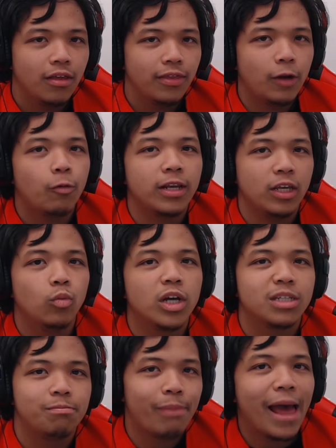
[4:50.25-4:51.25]
than what he
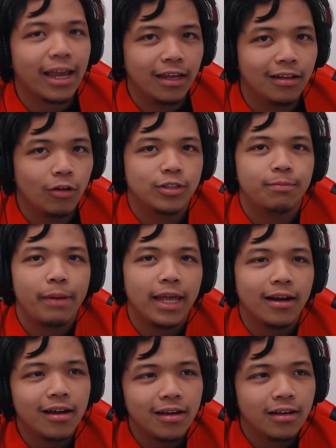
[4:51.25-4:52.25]
was back in closed
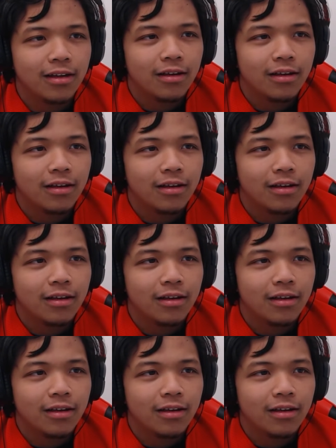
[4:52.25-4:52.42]
beta,